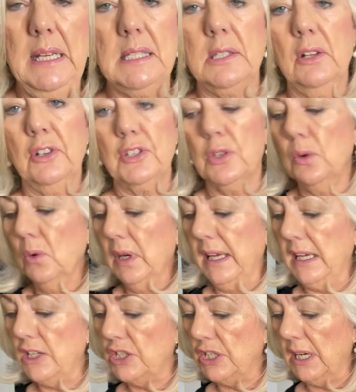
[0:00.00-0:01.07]
It's not at all
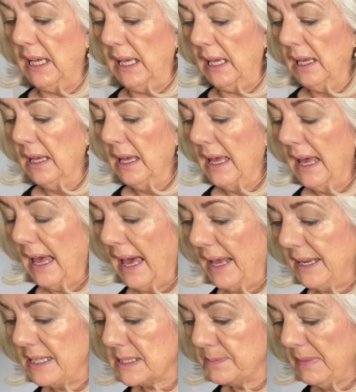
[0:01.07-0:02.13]
itchy.
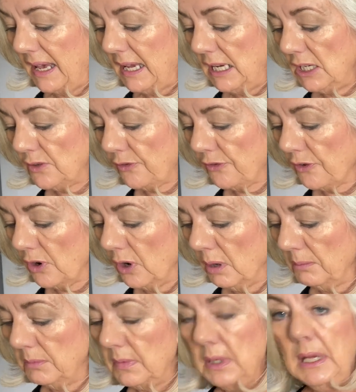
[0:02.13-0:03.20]
And it's made
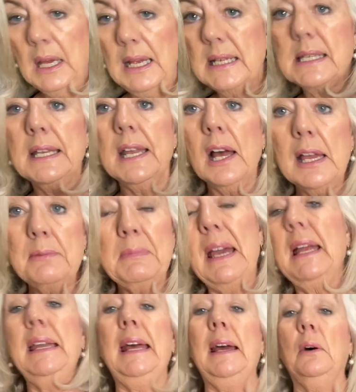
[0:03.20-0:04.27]
from, it's a
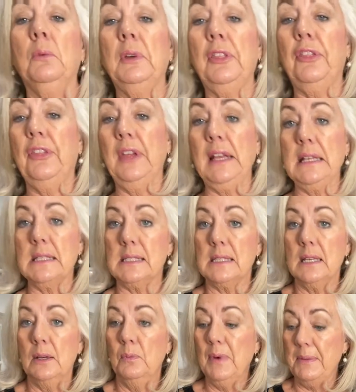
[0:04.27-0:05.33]
nightmare now with
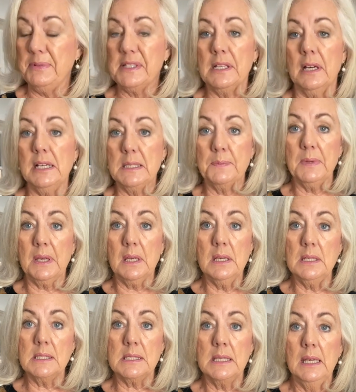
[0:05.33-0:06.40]
these websites,
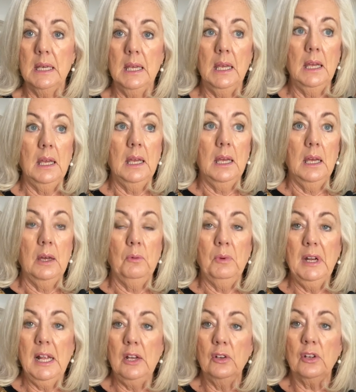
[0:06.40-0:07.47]
because
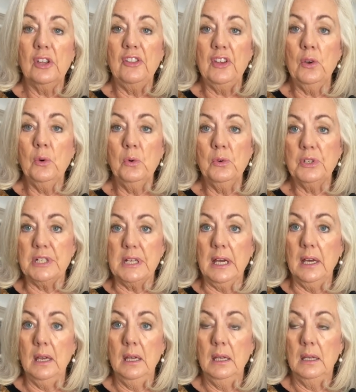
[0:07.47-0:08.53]
when I look at the
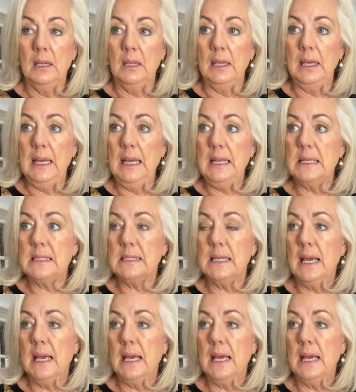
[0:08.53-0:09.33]
order, it